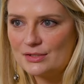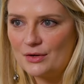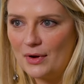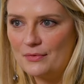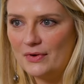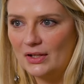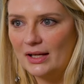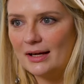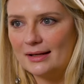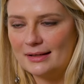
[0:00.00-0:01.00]
So I felt
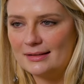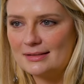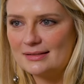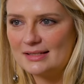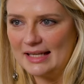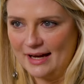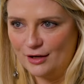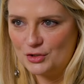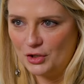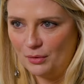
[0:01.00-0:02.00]
like I needed to
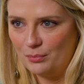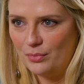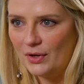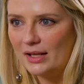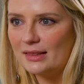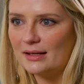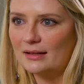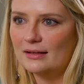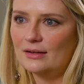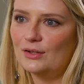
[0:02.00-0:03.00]
catch up, I
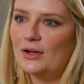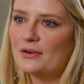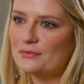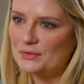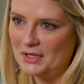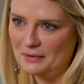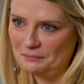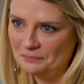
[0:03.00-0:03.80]
think, a lot of the time.